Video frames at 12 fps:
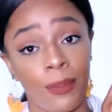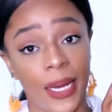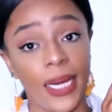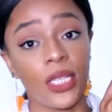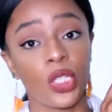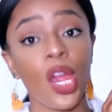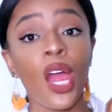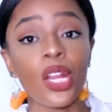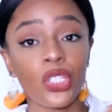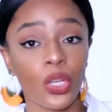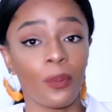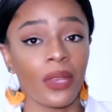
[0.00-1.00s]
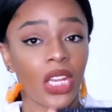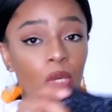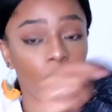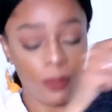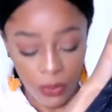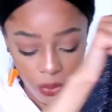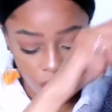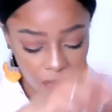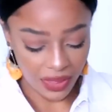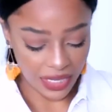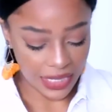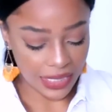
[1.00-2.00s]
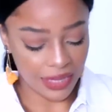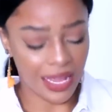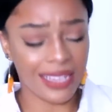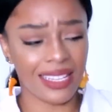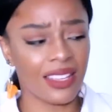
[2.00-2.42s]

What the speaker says: beach, jumping into a pool with this and this.